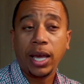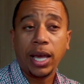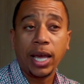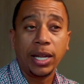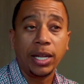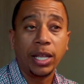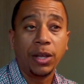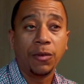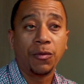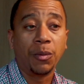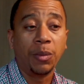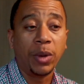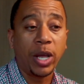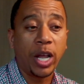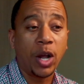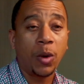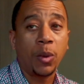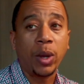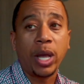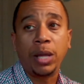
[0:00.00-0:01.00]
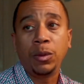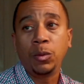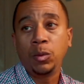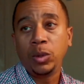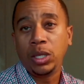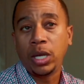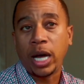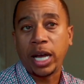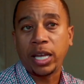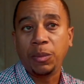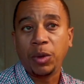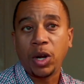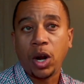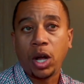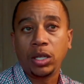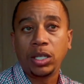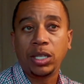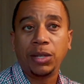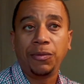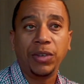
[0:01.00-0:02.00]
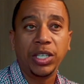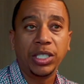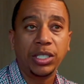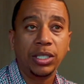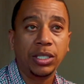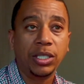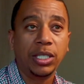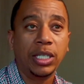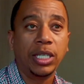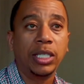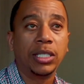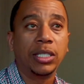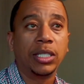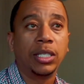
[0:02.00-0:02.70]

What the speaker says: And then from there, we document all the deficiencies.